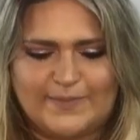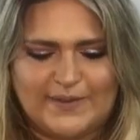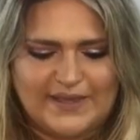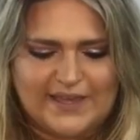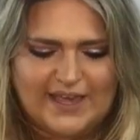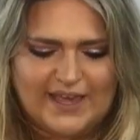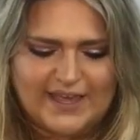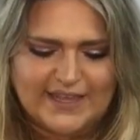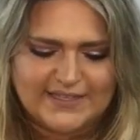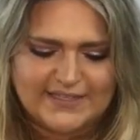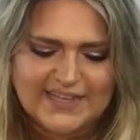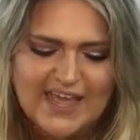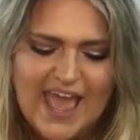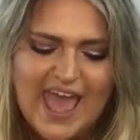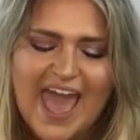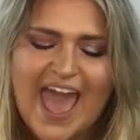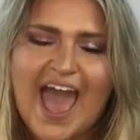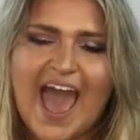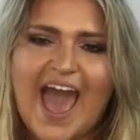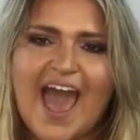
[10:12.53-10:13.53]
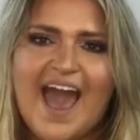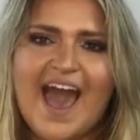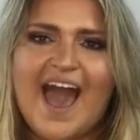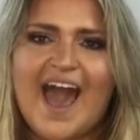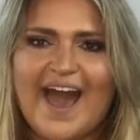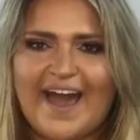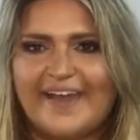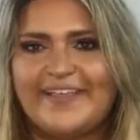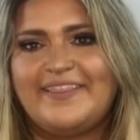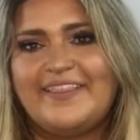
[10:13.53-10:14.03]
because
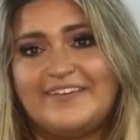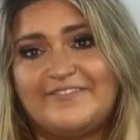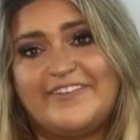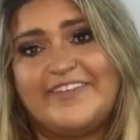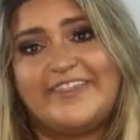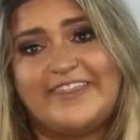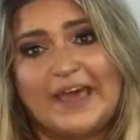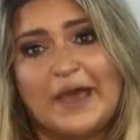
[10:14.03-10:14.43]
I love it